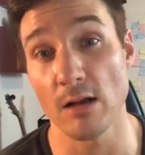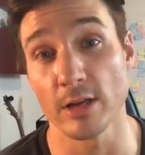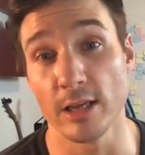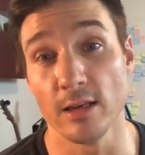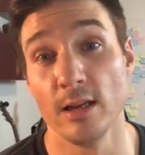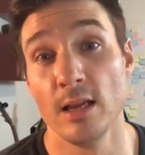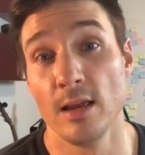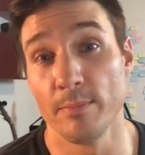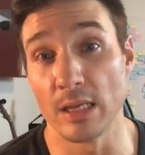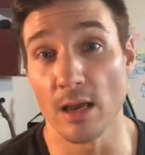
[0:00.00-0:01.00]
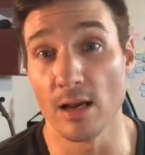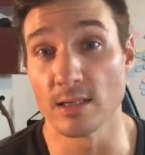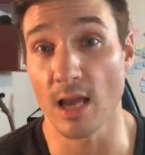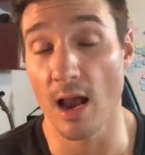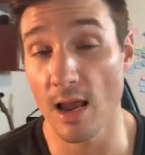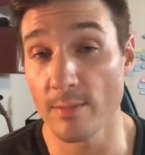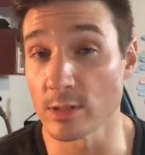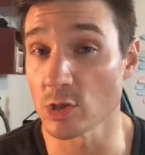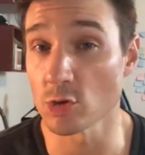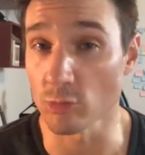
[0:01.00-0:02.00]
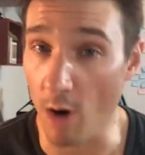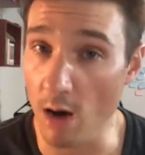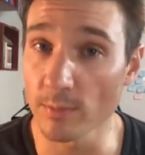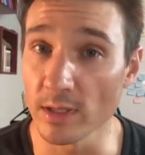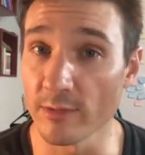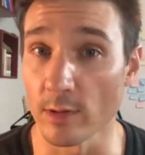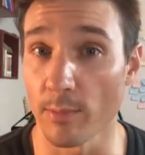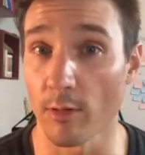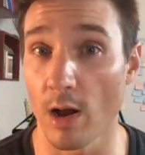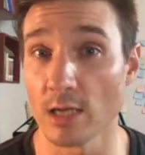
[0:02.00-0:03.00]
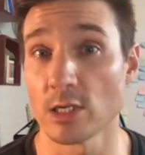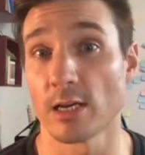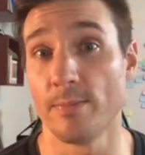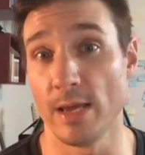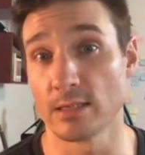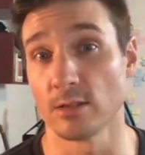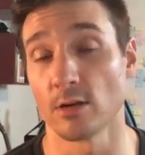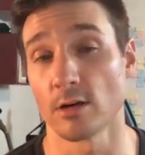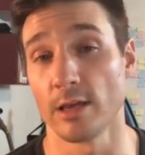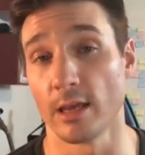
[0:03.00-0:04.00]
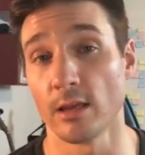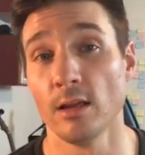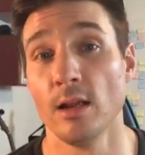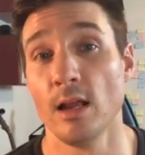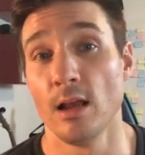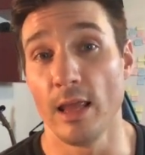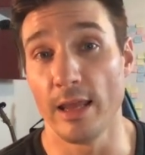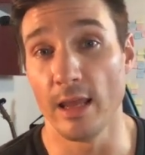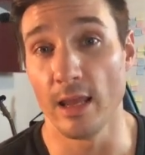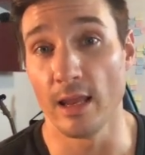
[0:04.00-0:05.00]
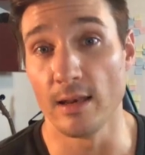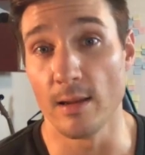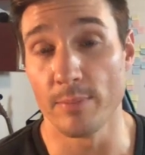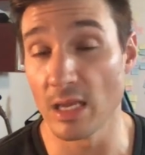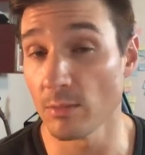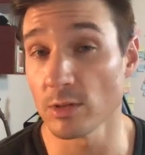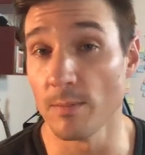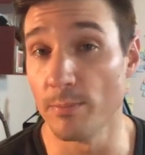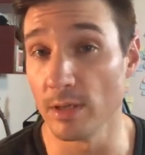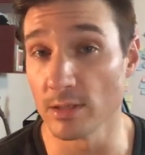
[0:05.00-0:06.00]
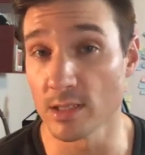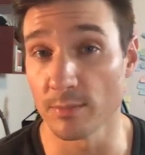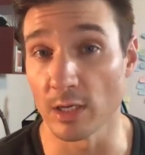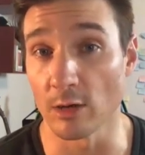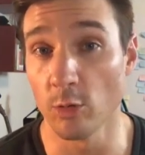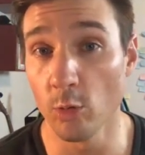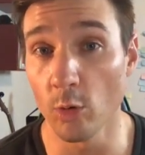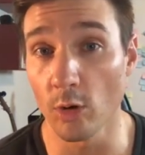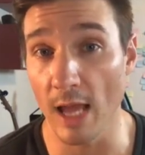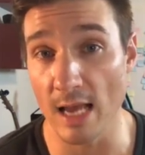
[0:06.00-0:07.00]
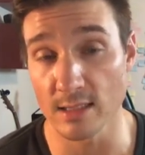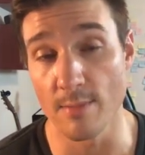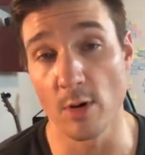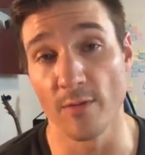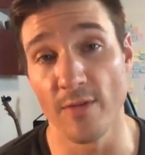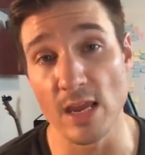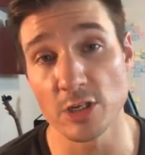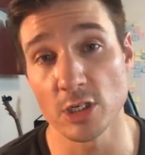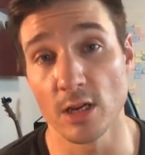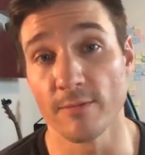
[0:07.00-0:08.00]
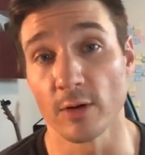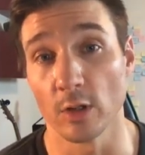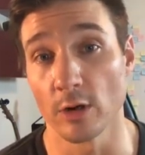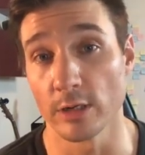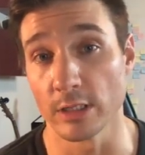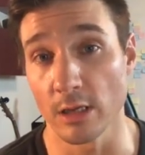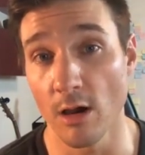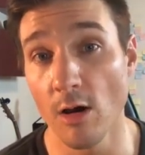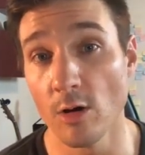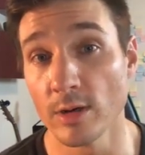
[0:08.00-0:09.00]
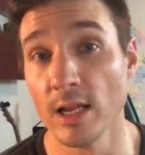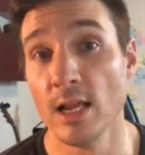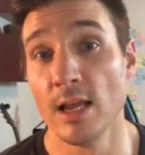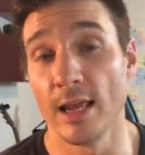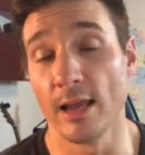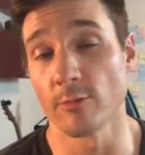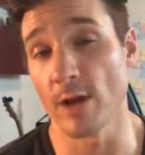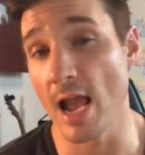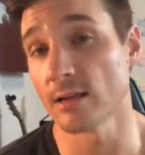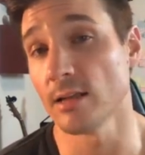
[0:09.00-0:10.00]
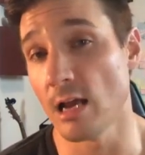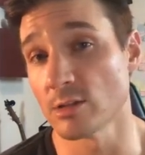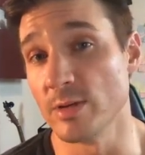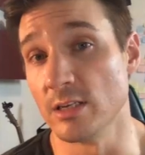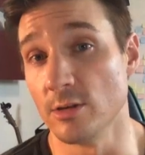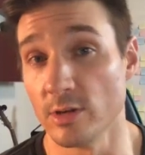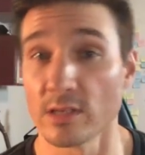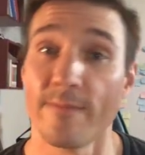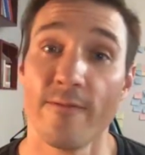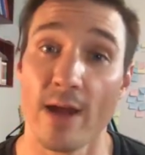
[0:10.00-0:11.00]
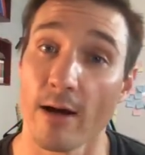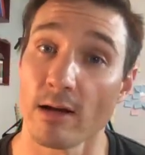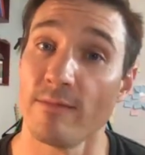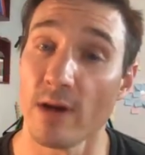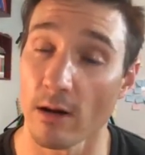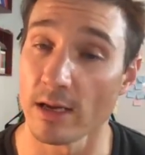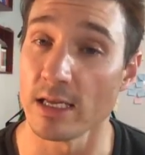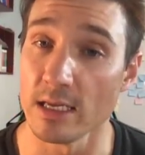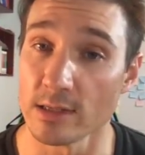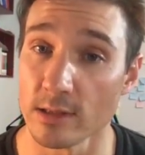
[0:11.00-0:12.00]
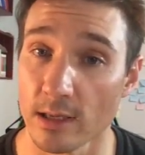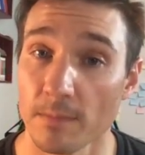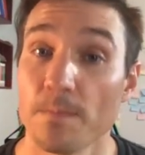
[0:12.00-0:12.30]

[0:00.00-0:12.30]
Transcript: it, because I'm a strong believer in project-based learning, in being able to build something cool as a motivation for learning to code, and React allows me to do this very, very easily.